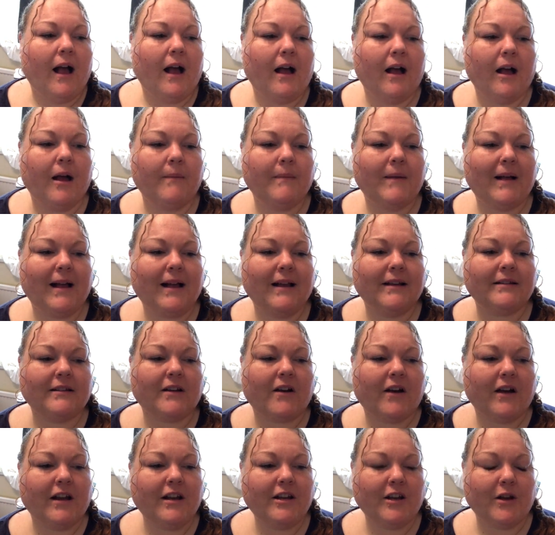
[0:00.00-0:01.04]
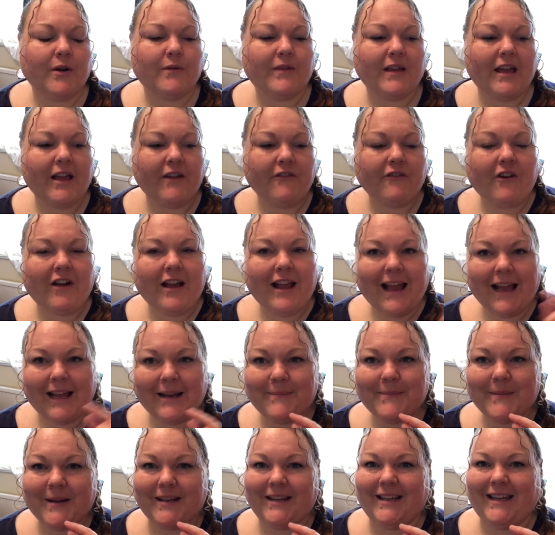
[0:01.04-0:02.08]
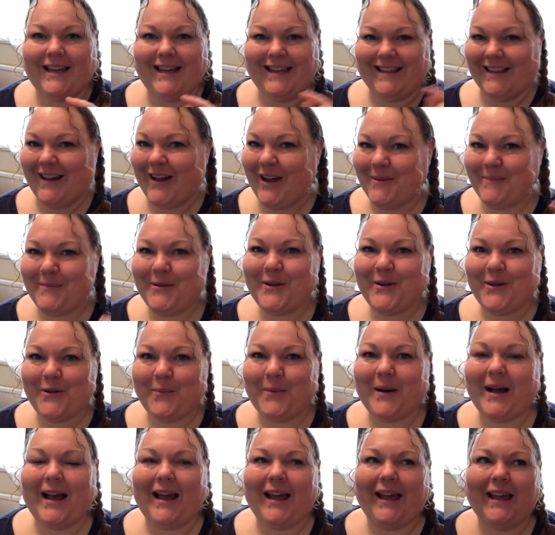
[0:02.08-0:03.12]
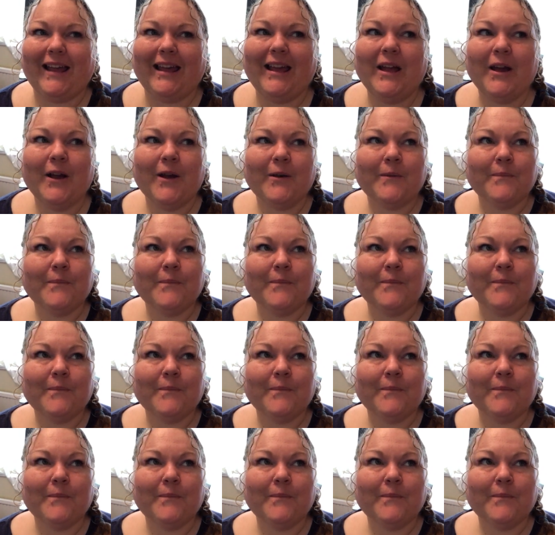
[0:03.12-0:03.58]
And I know that if I had money that I put away